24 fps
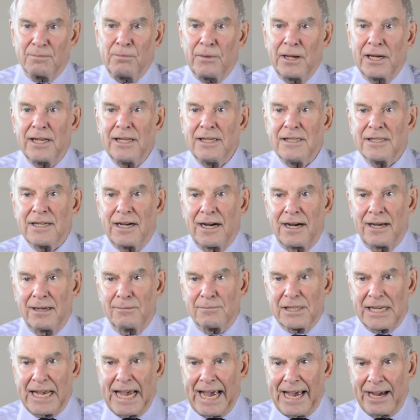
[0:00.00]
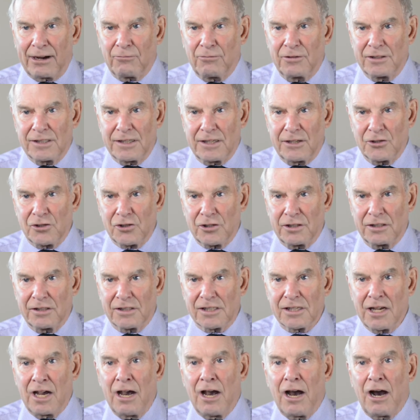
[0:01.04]
Many times
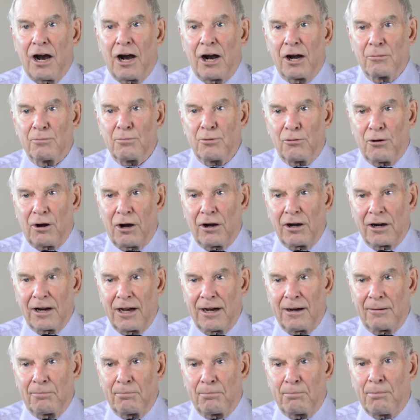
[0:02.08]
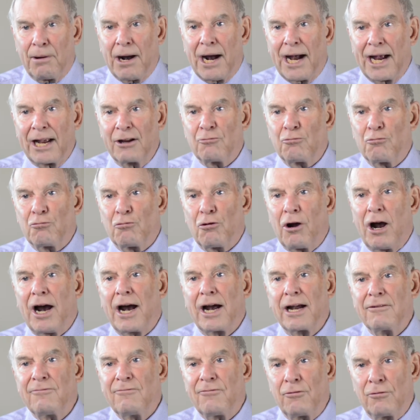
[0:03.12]
acquisitions are brought up by
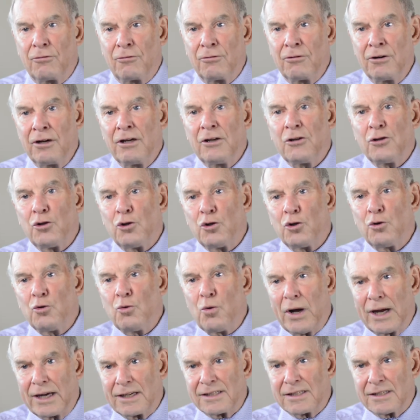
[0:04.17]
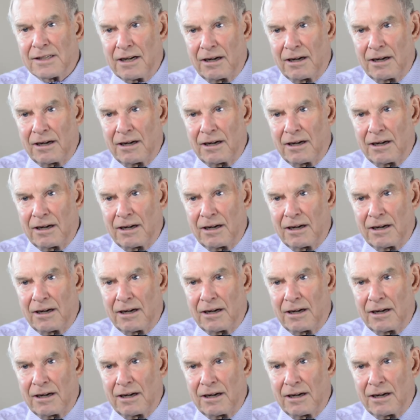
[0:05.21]
rival U.S.